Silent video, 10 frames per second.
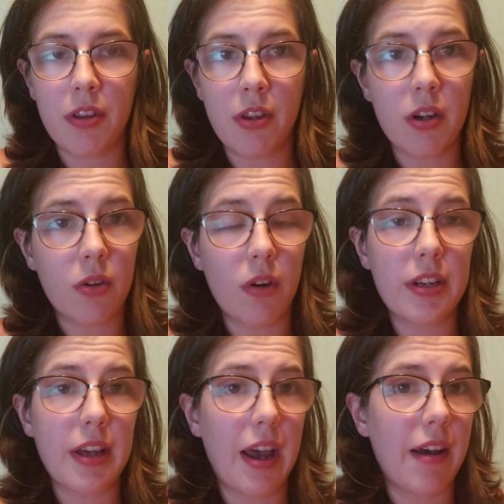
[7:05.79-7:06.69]
you're going
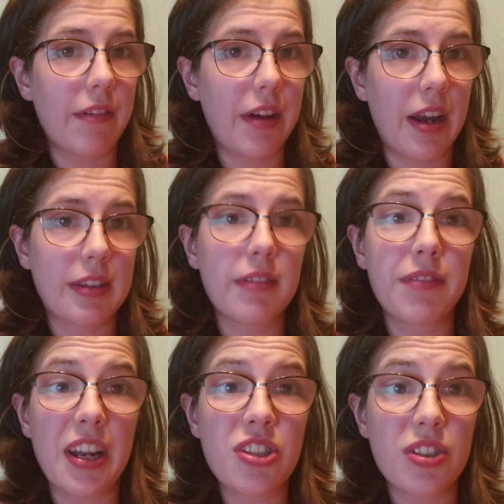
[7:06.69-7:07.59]
to have
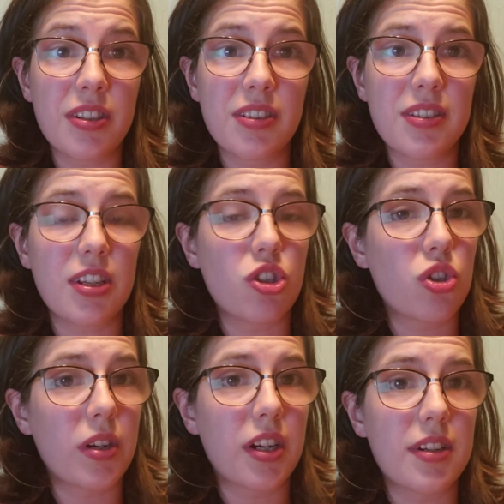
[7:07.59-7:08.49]
activations and
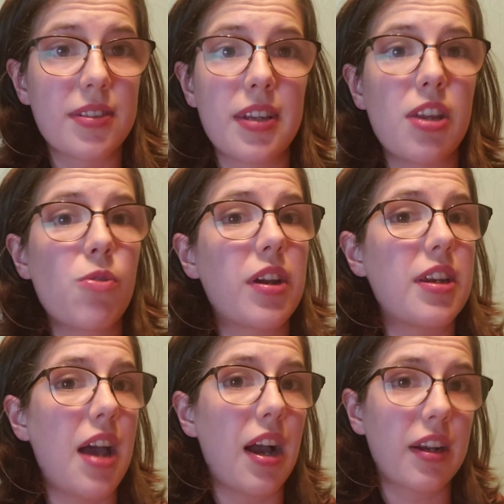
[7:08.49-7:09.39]
triggers that you
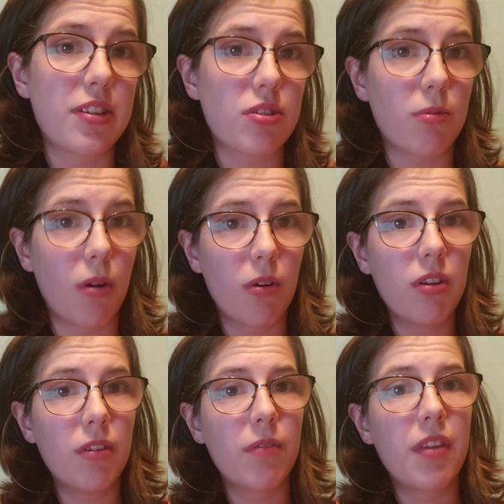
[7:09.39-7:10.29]
cannot
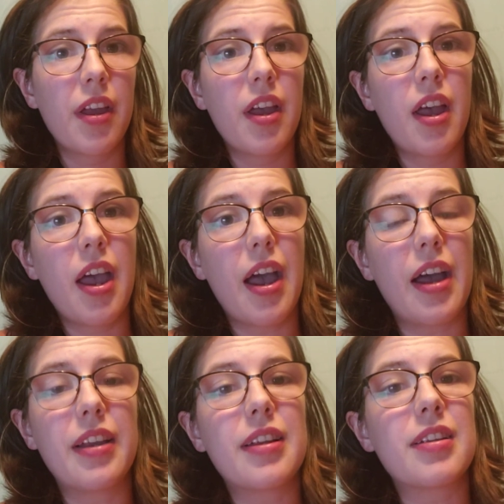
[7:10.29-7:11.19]
control.
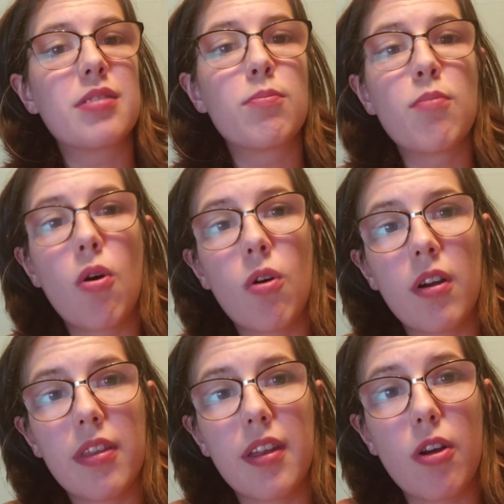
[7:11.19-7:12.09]
And it is
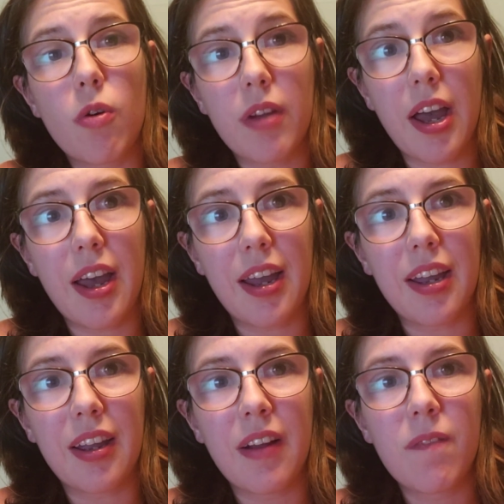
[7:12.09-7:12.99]
more than
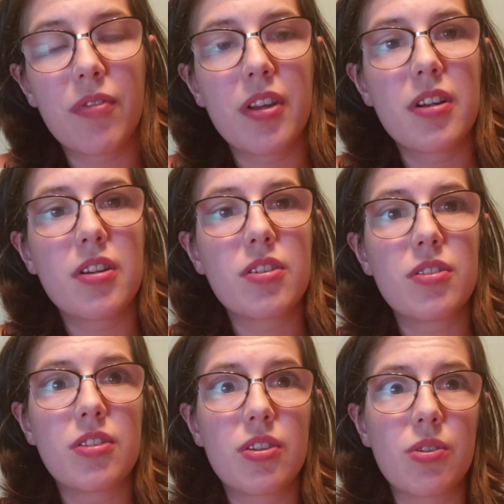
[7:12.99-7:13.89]
okay
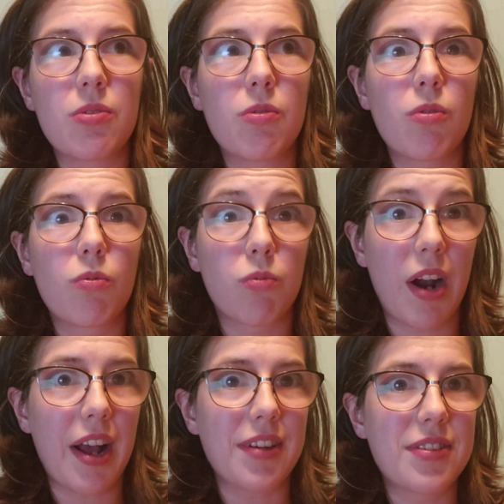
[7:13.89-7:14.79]
to
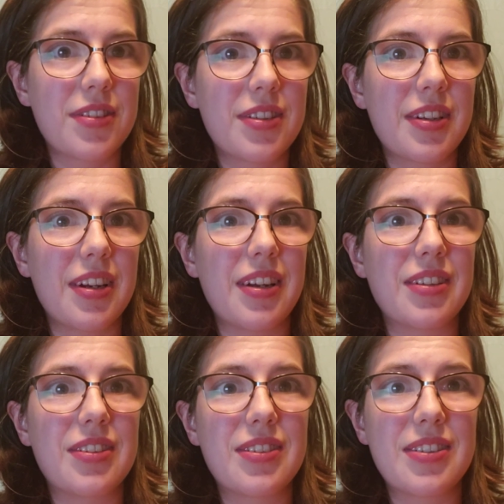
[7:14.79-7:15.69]
rest
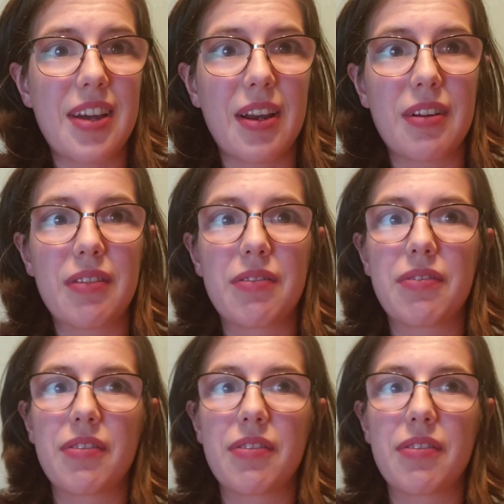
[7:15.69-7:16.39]
instead of